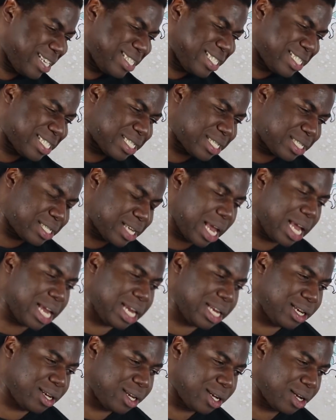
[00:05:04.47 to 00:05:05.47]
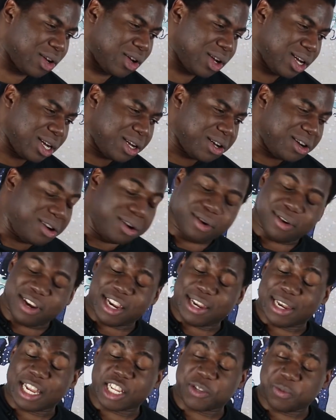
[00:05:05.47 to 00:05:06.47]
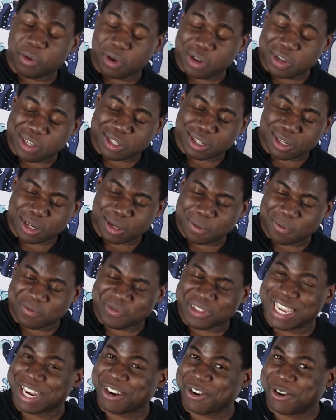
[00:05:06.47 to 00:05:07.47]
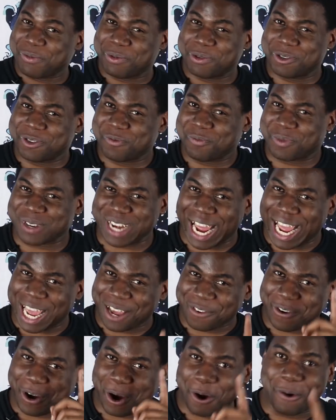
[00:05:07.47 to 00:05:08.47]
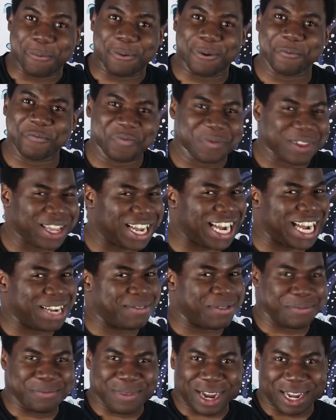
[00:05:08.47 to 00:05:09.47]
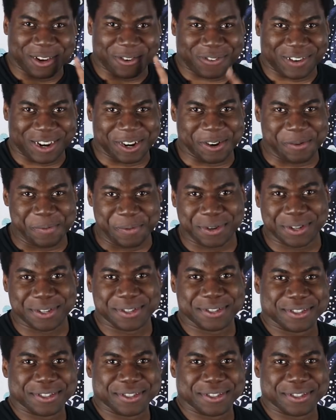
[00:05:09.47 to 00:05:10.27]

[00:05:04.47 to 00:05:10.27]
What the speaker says: insane, or let's be honest, terrible. But I have hope. I'm a man of hope.